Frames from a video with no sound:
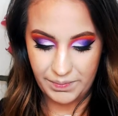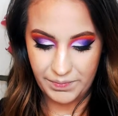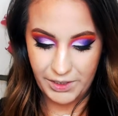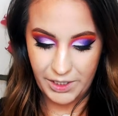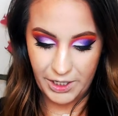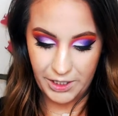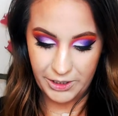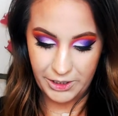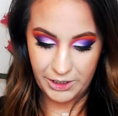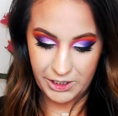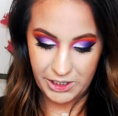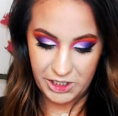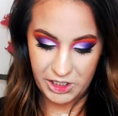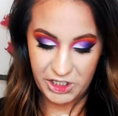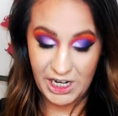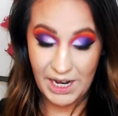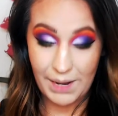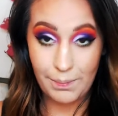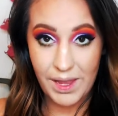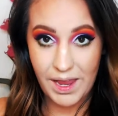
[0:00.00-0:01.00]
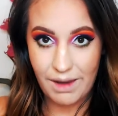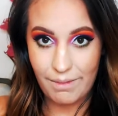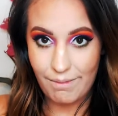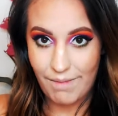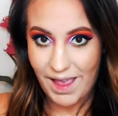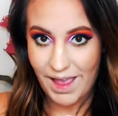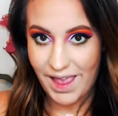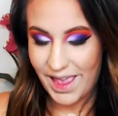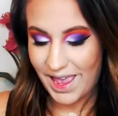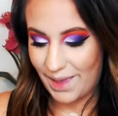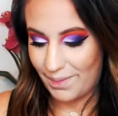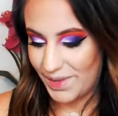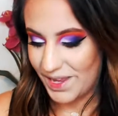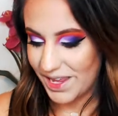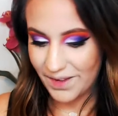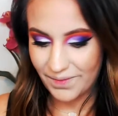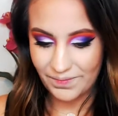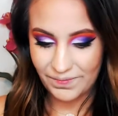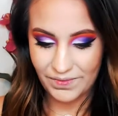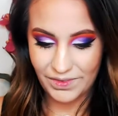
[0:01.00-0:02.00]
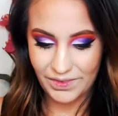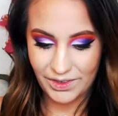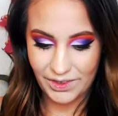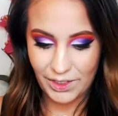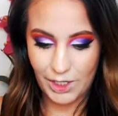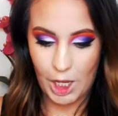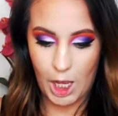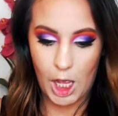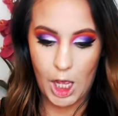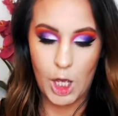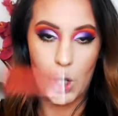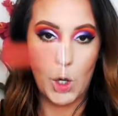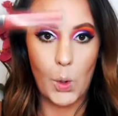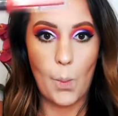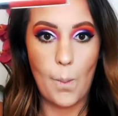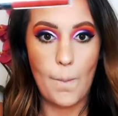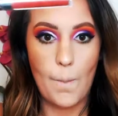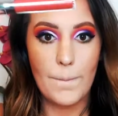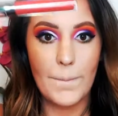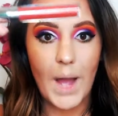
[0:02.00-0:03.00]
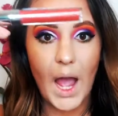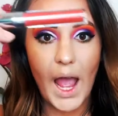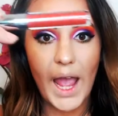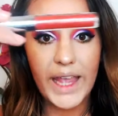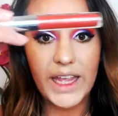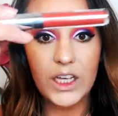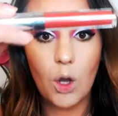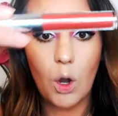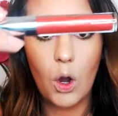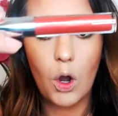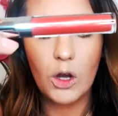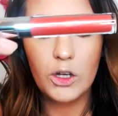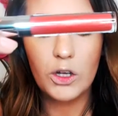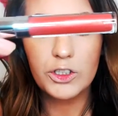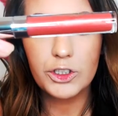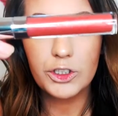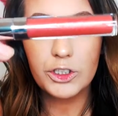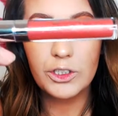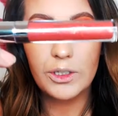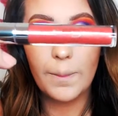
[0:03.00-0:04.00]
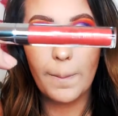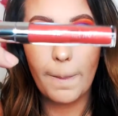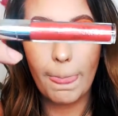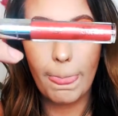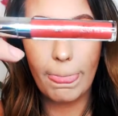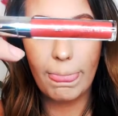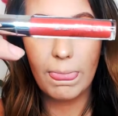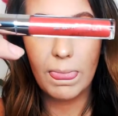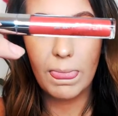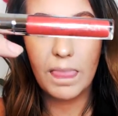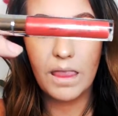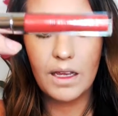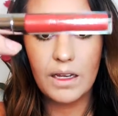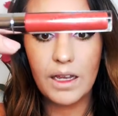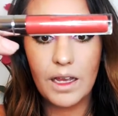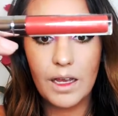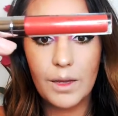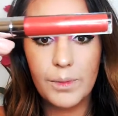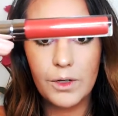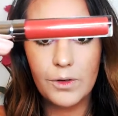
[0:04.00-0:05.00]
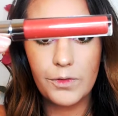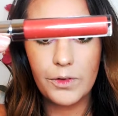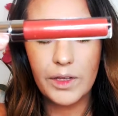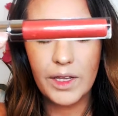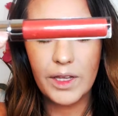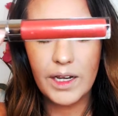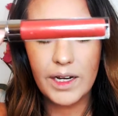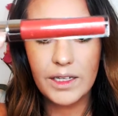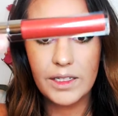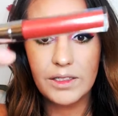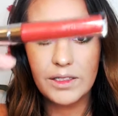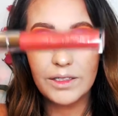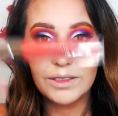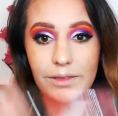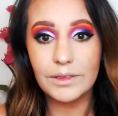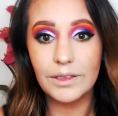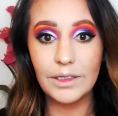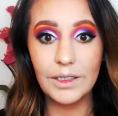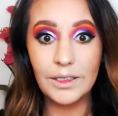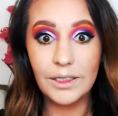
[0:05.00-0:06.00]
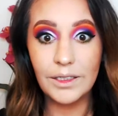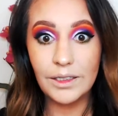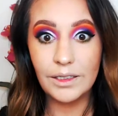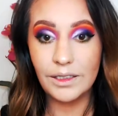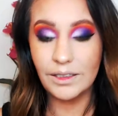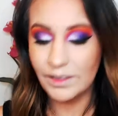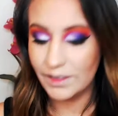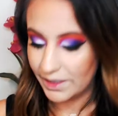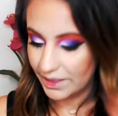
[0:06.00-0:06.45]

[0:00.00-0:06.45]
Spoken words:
color Champagne Miami. Oh my gosh. Look at how beautiful that is. Oh!